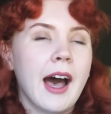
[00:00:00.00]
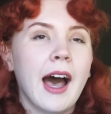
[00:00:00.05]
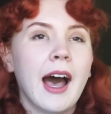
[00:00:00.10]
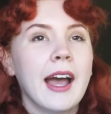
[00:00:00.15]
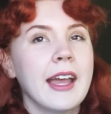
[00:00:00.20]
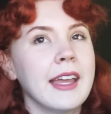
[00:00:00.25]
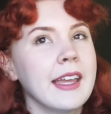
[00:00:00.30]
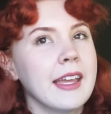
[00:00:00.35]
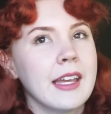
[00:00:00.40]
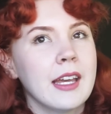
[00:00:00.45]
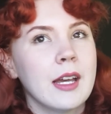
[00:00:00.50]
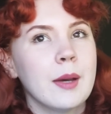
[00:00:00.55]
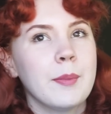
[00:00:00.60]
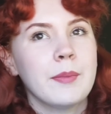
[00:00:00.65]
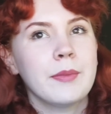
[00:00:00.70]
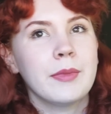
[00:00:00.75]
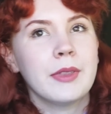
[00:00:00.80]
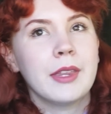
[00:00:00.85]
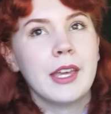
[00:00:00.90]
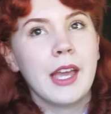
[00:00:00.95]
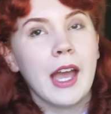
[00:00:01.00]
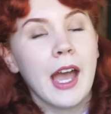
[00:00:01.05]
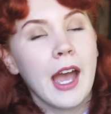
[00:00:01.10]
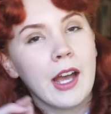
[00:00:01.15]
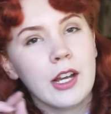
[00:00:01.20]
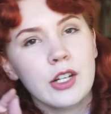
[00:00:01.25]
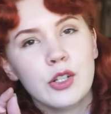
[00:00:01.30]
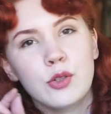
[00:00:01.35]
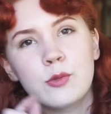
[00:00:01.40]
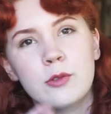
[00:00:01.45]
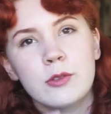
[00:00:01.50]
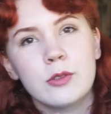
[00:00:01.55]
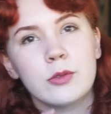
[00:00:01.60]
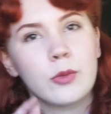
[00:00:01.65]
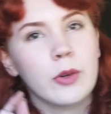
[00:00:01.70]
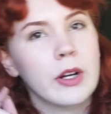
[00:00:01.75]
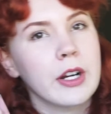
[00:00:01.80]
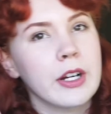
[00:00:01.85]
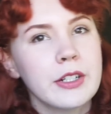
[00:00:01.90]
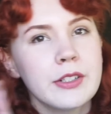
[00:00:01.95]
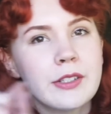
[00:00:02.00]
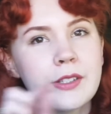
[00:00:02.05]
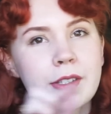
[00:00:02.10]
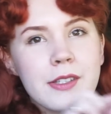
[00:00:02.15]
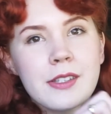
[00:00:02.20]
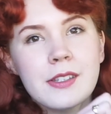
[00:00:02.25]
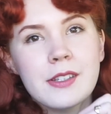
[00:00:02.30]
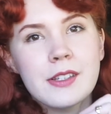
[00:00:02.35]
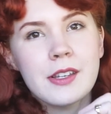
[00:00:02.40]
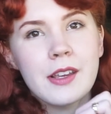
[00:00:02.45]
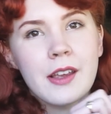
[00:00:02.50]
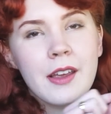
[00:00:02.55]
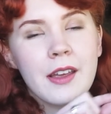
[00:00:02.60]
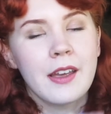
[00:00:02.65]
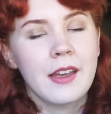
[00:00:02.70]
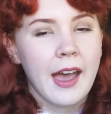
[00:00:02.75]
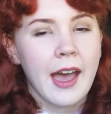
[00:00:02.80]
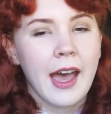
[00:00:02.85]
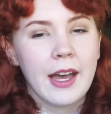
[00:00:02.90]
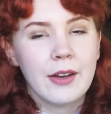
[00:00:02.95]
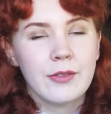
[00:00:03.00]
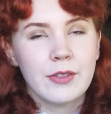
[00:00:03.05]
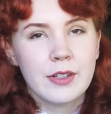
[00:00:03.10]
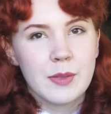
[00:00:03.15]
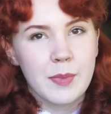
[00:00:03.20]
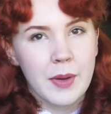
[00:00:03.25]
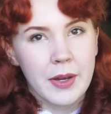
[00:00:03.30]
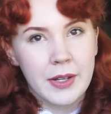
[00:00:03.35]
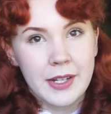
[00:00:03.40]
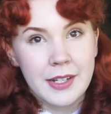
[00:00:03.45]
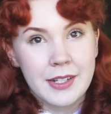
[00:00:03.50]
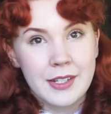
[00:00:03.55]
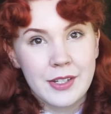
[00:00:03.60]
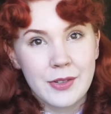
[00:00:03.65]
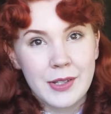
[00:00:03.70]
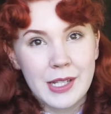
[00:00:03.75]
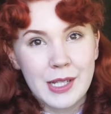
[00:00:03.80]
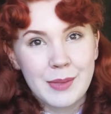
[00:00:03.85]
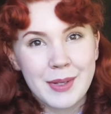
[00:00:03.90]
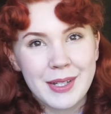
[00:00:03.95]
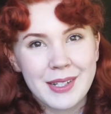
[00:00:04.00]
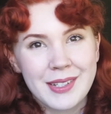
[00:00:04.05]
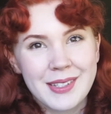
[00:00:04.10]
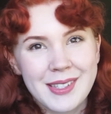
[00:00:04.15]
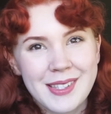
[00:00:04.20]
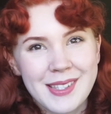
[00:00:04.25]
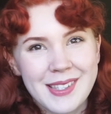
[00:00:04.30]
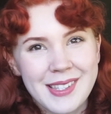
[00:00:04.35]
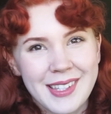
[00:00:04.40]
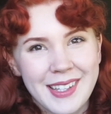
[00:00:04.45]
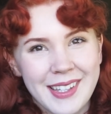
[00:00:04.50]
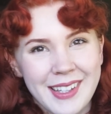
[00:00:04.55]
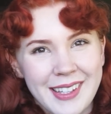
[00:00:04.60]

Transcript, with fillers: I am the actual worst at responding to emails,